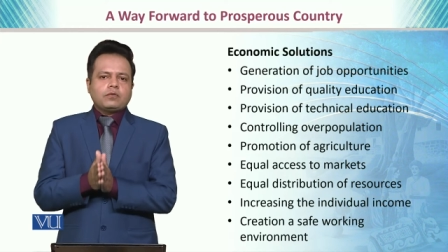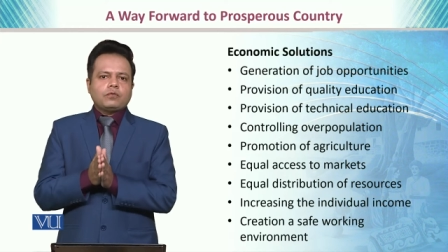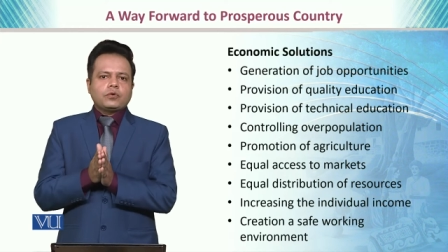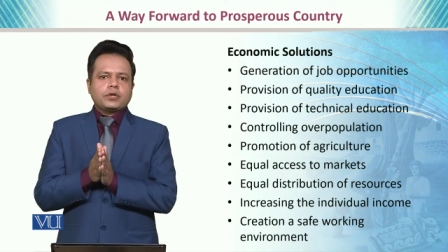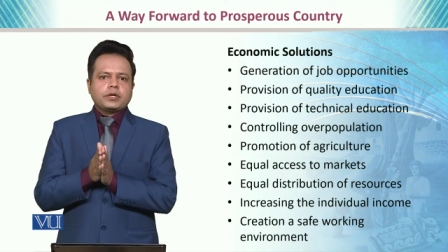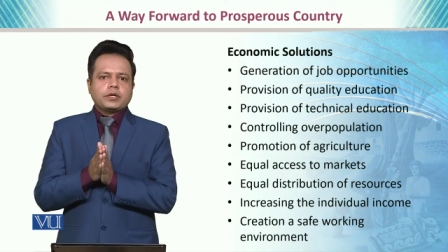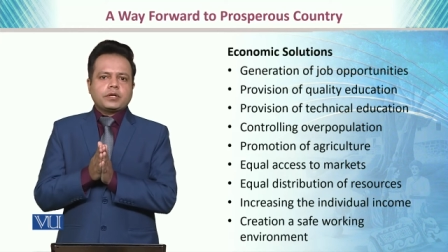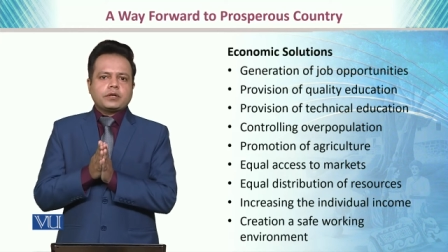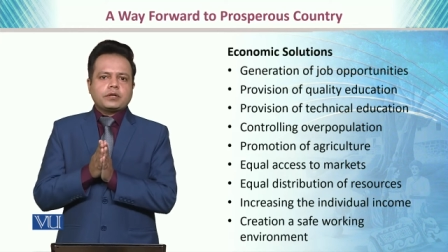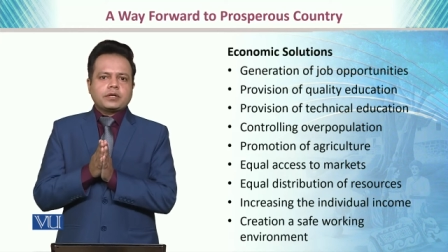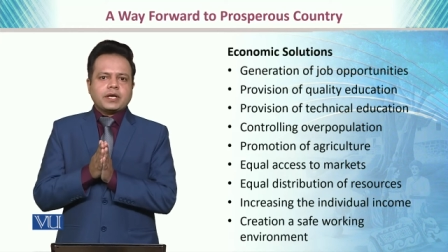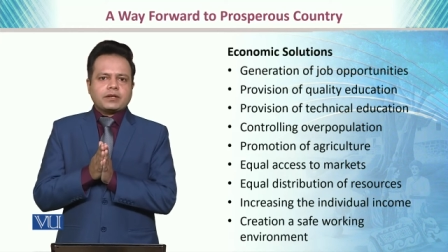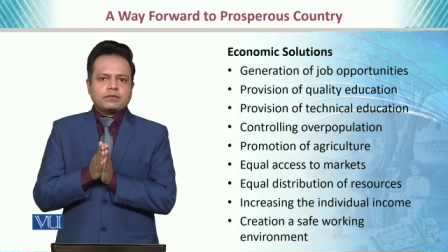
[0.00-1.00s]
We
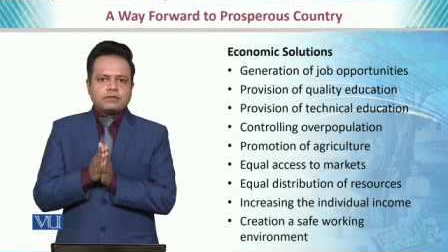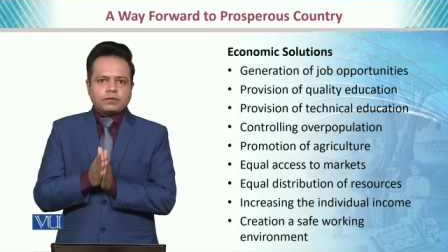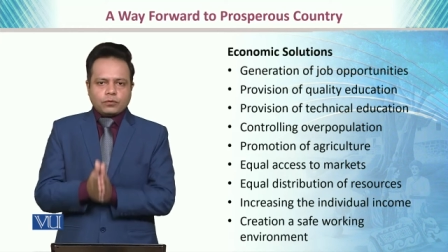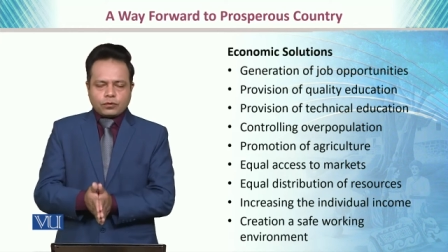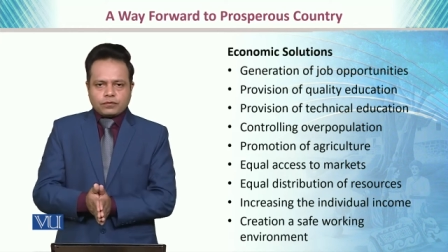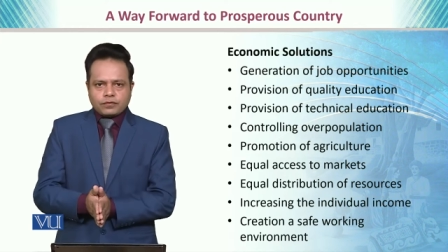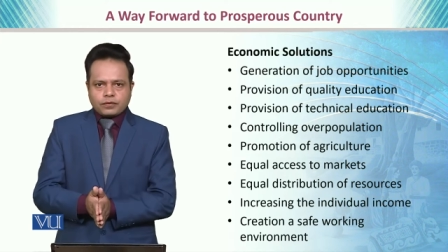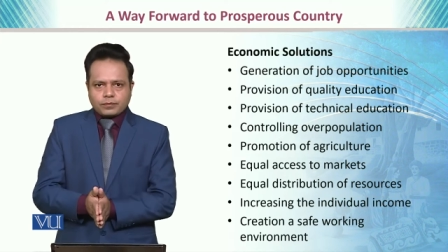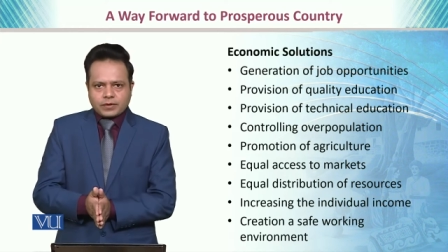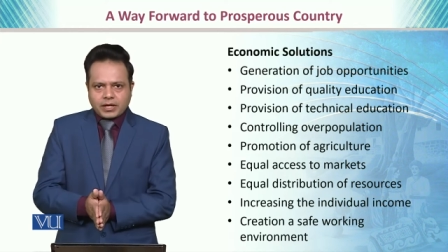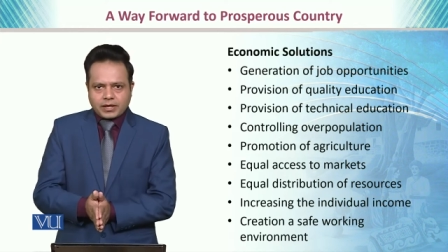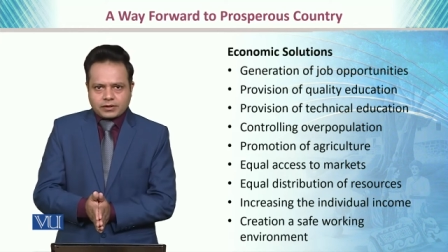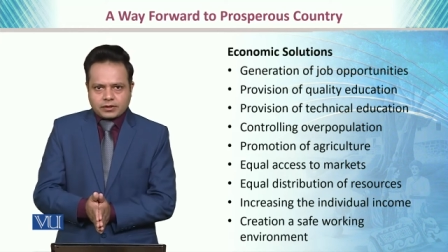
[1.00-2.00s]
get food from
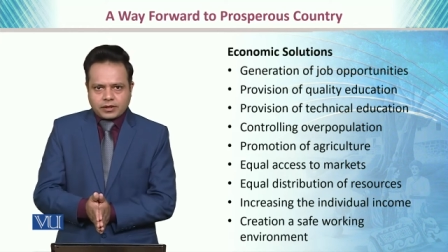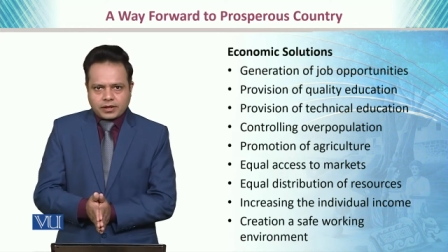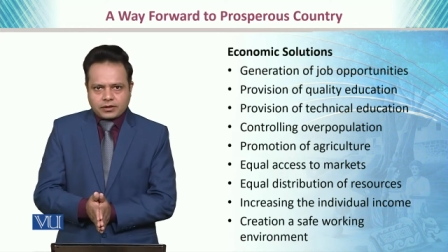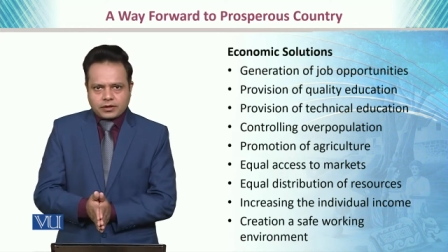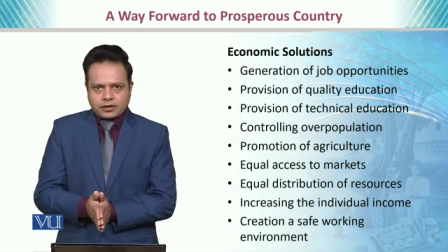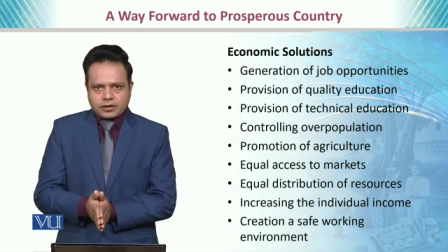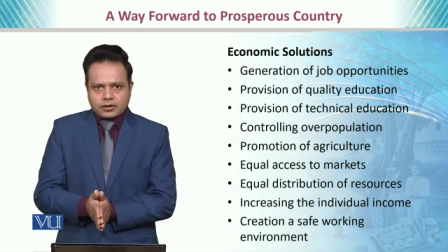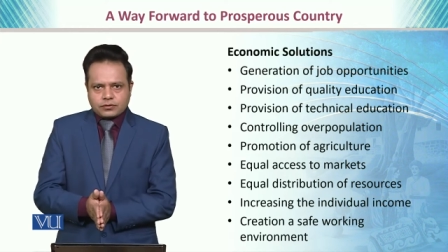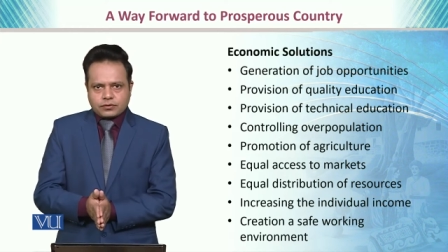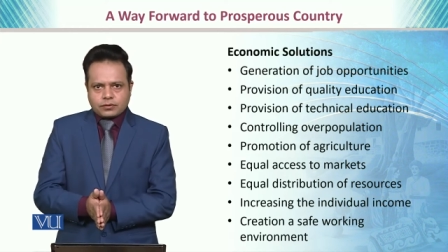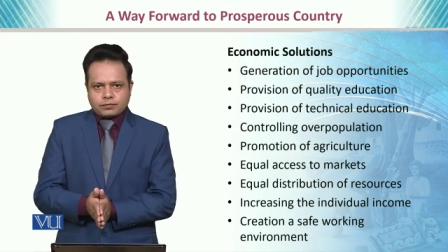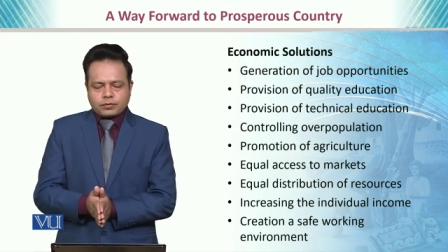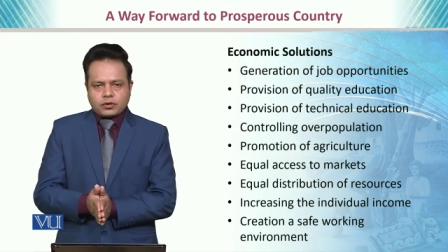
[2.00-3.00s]
that
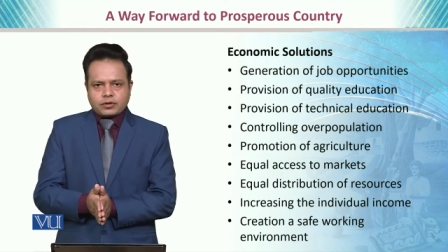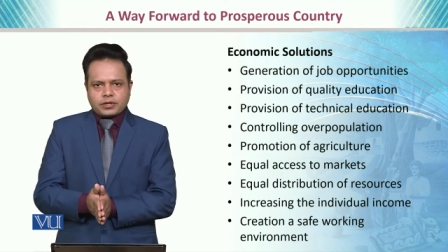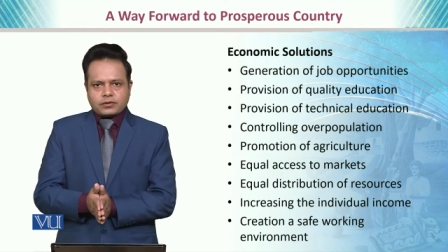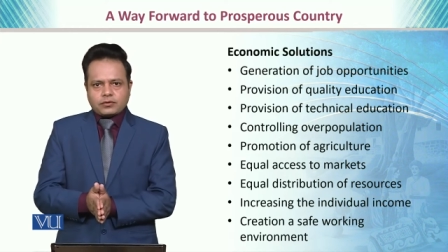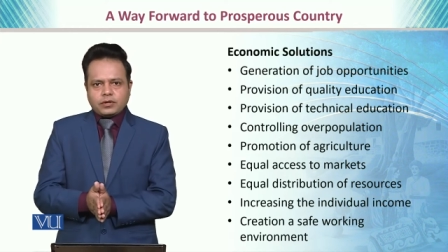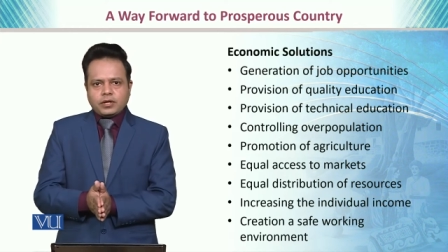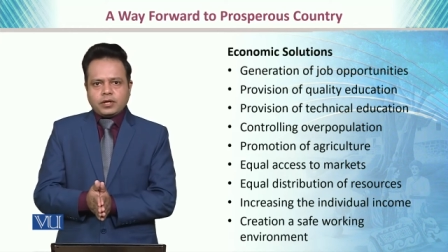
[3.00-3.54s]
agricultural products